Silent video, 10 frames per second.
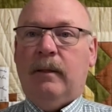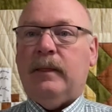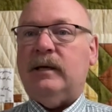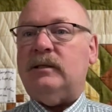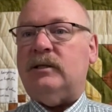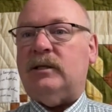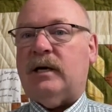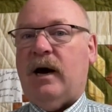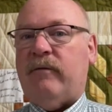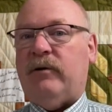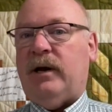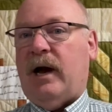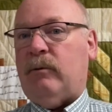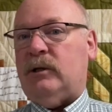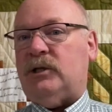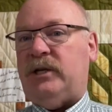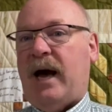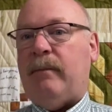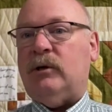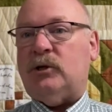This is the covenant I will
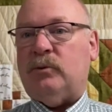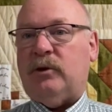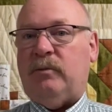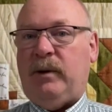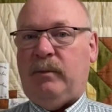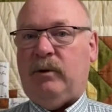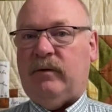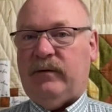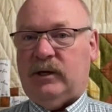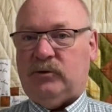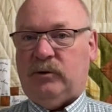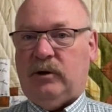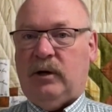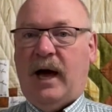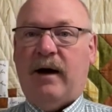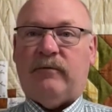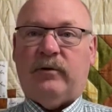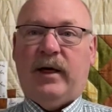establish with the people of Israel after